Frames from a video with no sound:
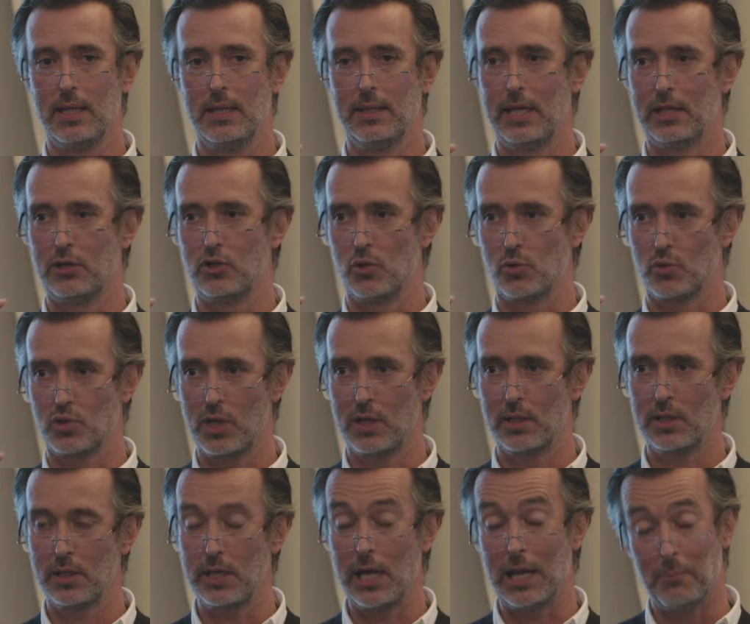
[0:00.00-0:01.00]
that you're
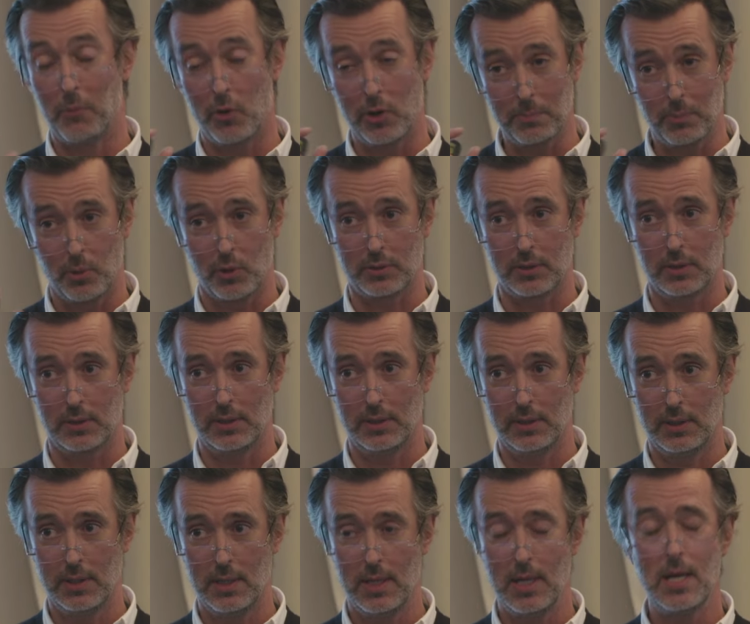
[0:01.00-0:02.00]
selling, and more importantly,